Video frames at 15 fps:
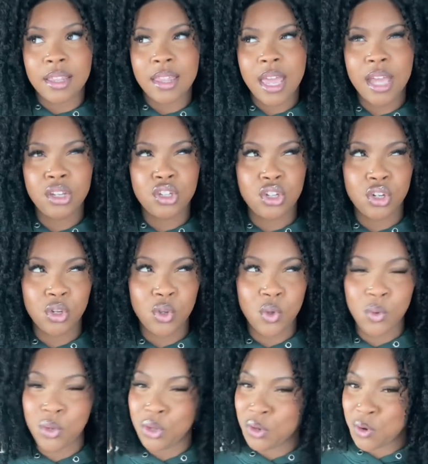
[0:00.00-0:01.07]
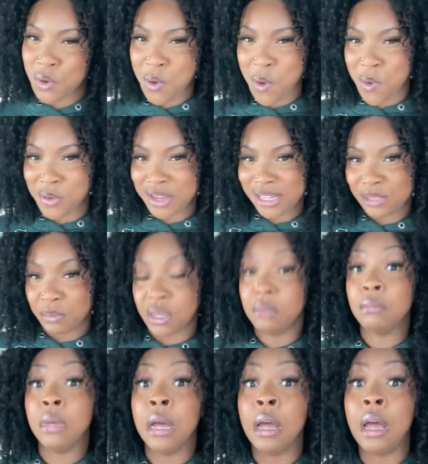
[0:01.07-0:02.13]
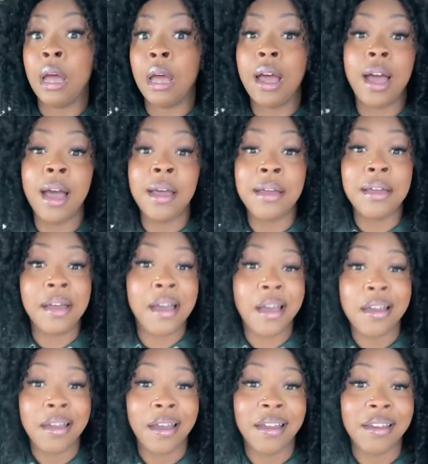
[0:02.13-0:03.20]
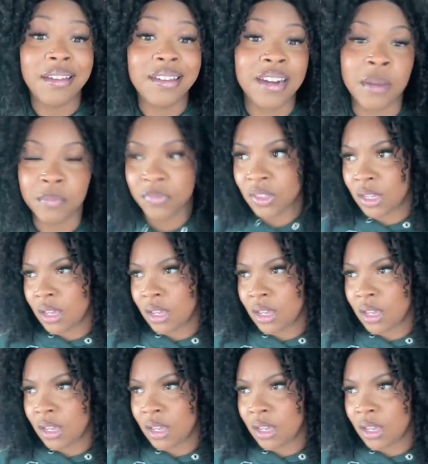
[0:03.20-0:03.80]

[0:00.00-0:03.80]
that you would always be mine.